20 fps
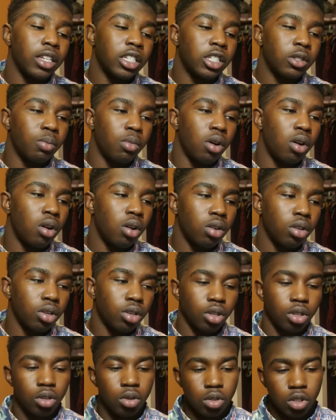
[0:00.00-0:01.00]
of
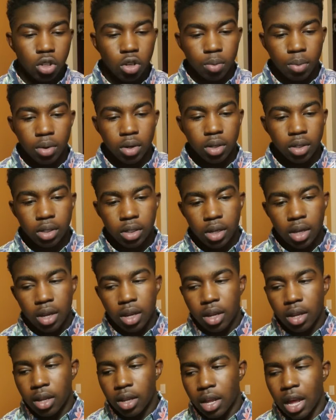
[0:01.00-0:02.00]
smaller YouTubers,
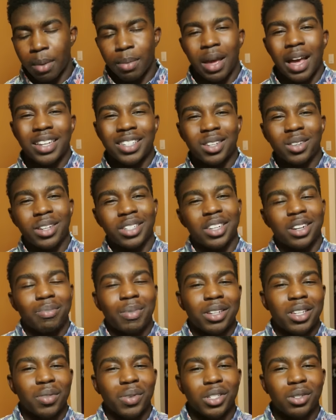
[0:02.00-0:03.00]
I mean, I still consider
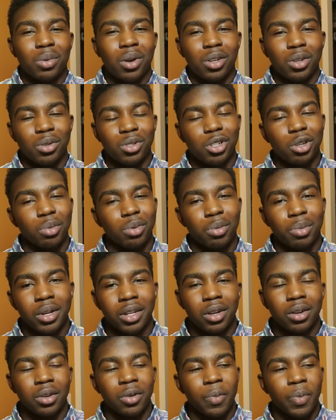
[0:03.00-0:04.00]
myself a small YouTuber,
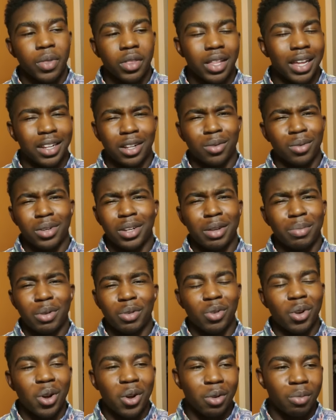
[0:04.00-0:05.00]
but don't get me
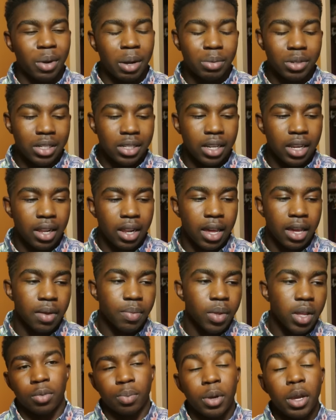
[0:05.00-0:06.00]
wrong, but I'm just saying, like,
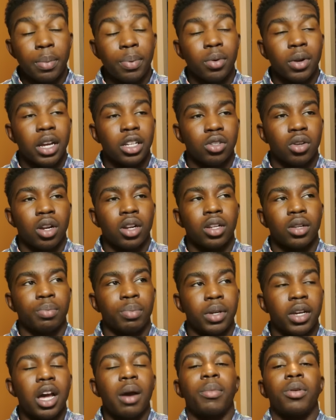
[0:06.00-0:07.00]
people that's trying to
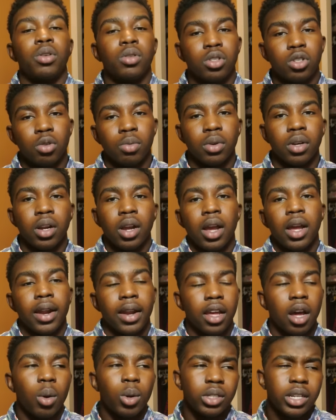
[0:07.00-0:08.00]
become a YouTuber,
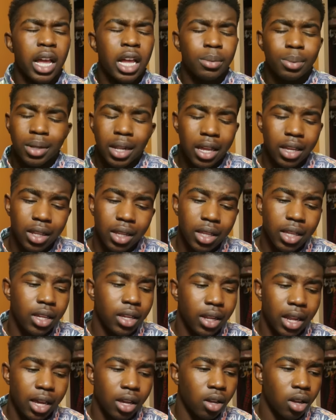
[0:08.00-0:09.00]
they always ask me, like,
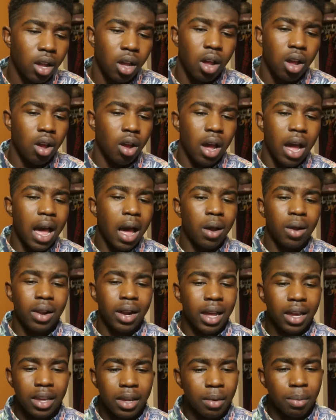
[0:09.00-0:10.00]
Leek, like, how
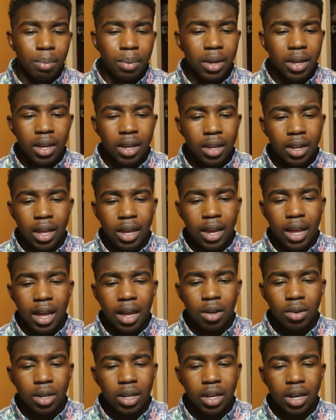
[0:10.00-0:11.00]
can I get big? Like,
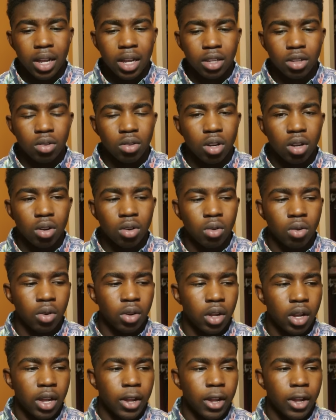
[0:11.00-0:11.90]
how can I, you know,